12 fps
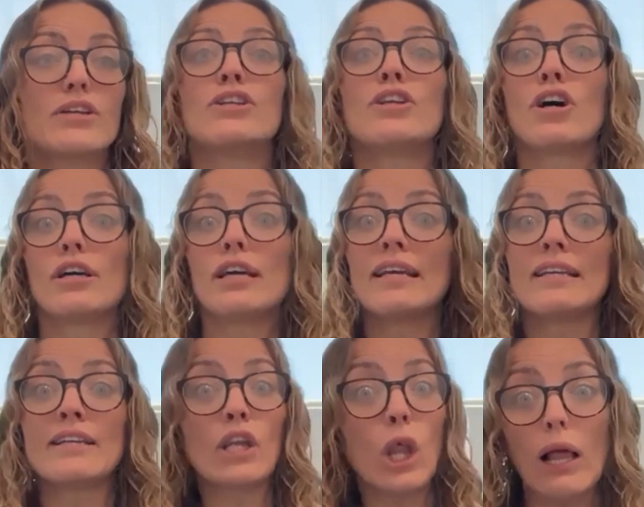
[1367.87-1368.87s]

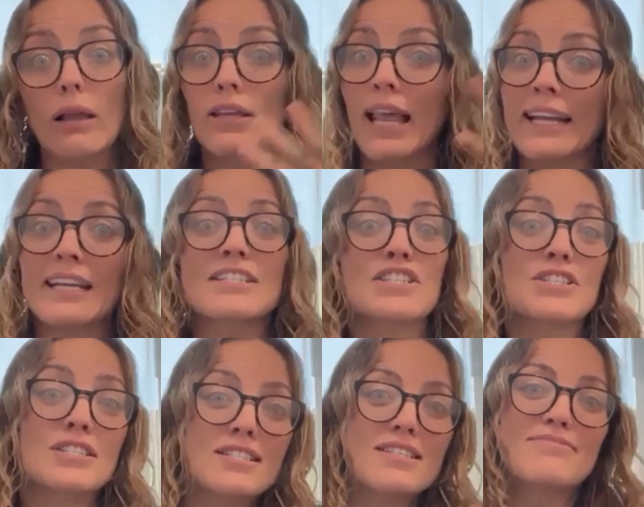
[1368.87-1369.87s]
like
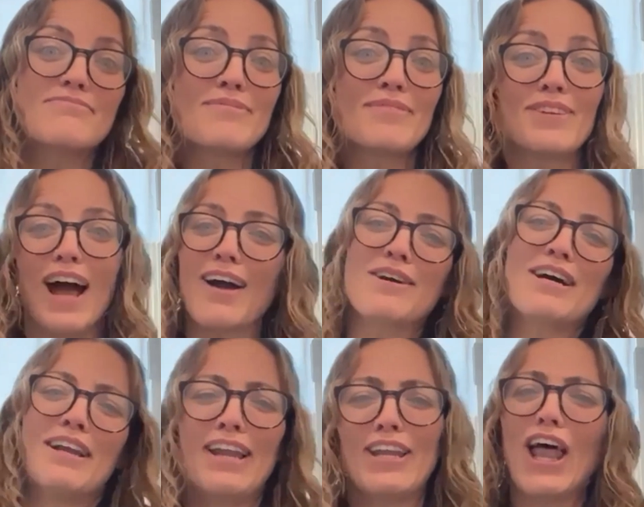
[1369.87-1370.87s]
just
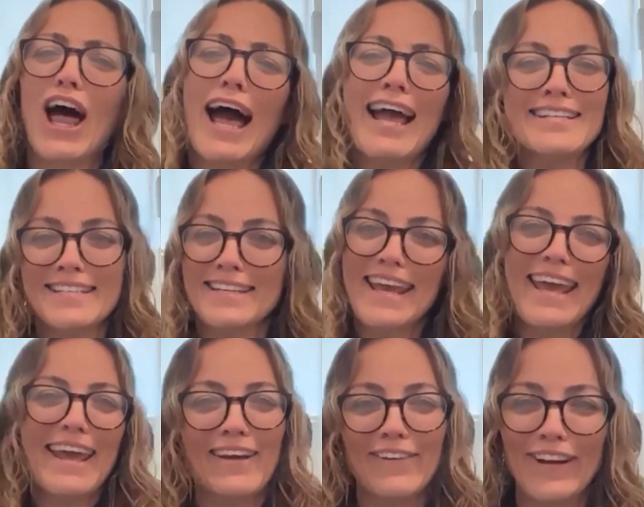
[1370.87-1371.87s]
light and
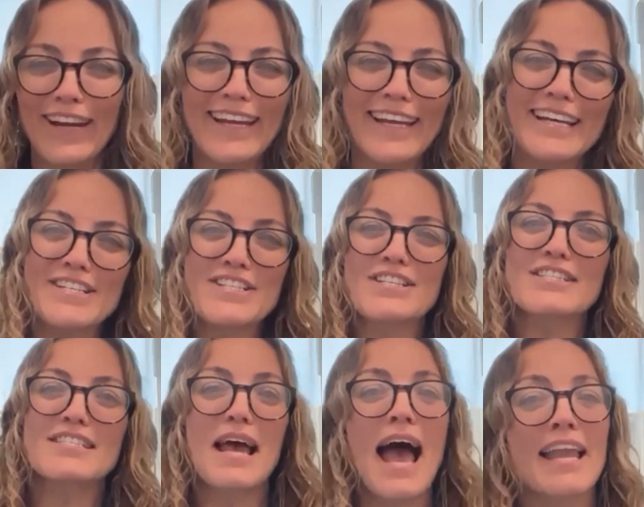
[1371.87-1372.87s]
airy, and
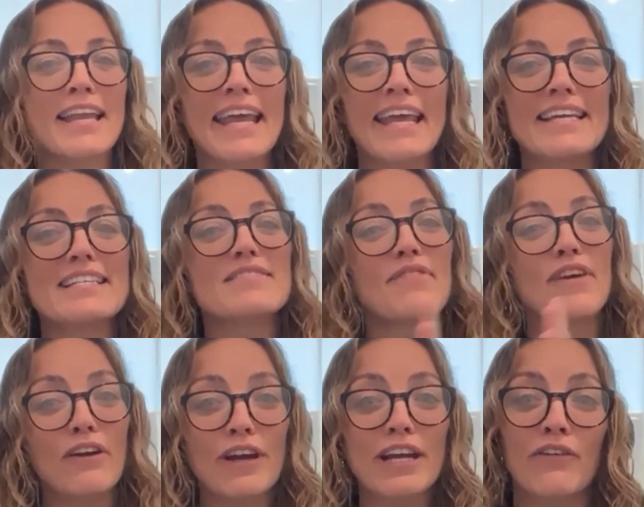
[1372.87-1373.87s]
he's
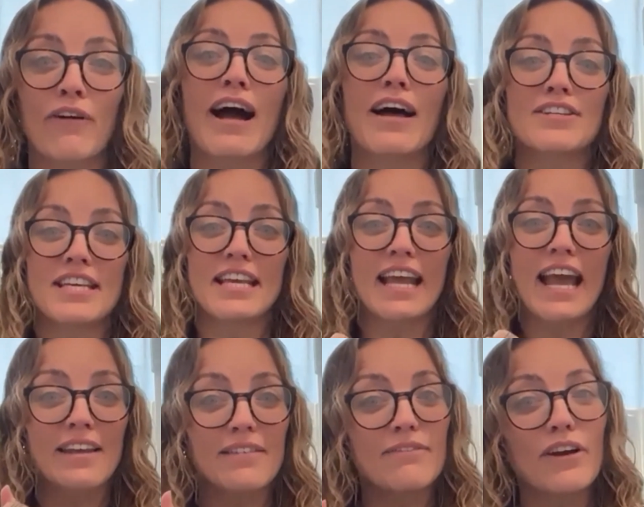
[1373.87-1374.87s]
very grounding
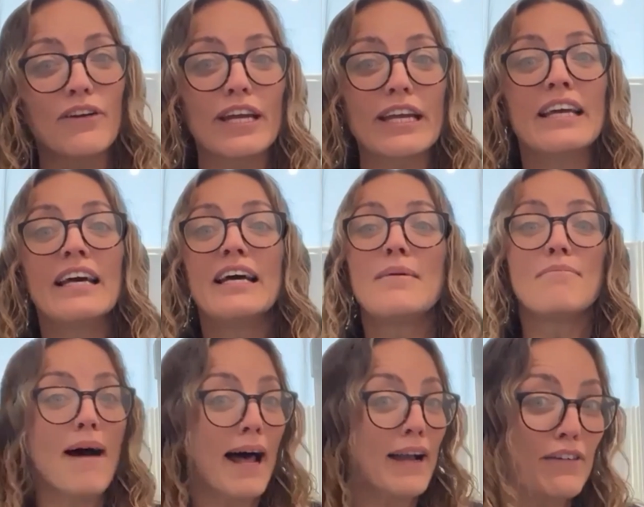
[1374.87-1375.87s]
and very
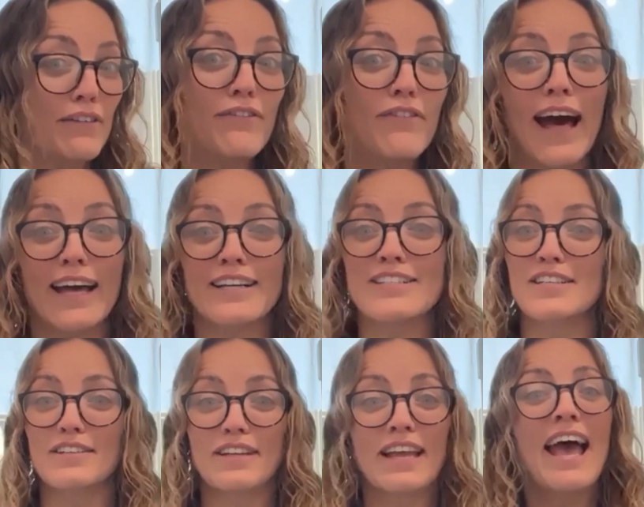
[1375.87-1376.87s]
matter of fact.
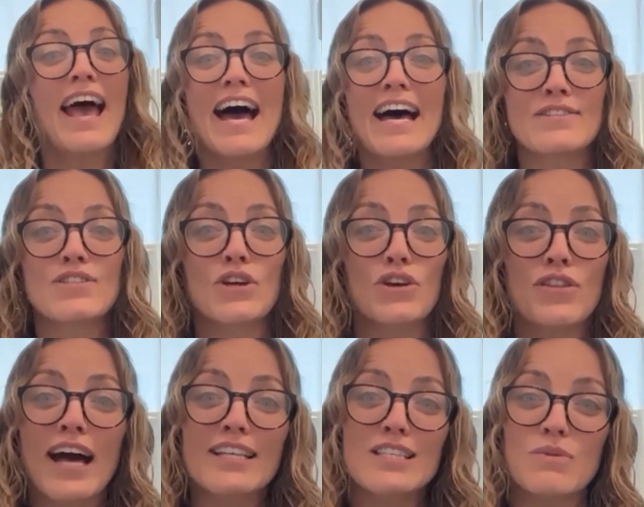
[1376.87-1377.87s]
And so
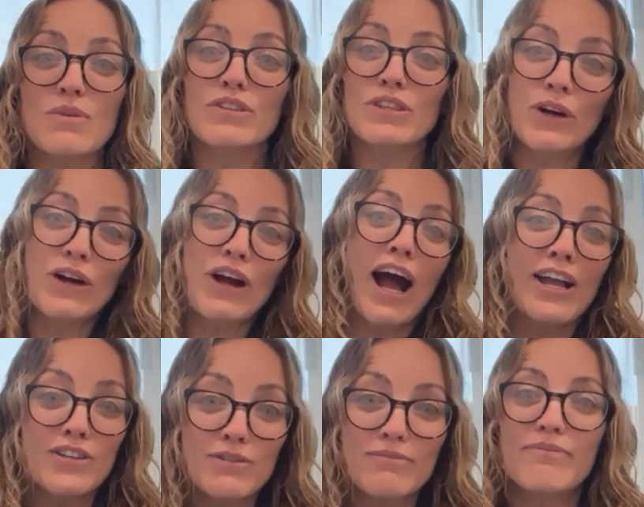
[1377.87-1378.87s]
that's,
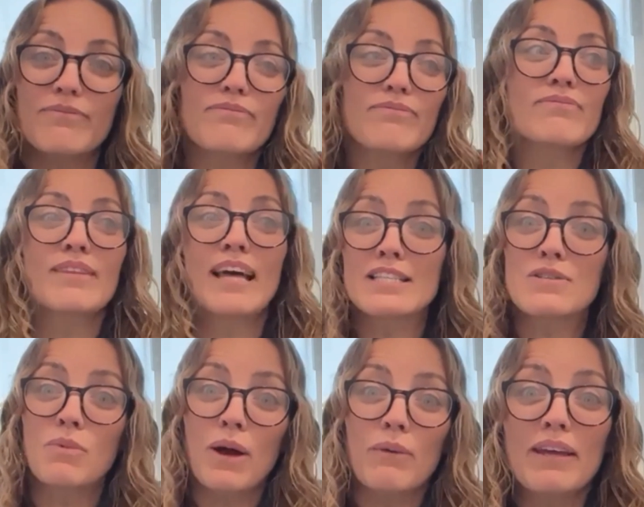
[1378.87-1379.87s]

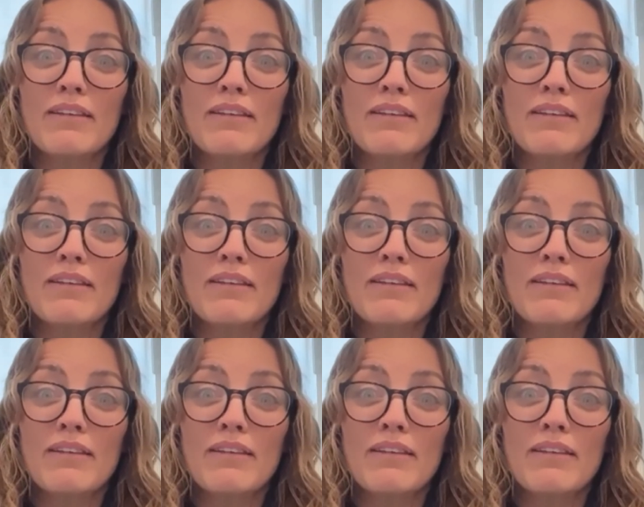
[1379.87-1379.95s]
that's where we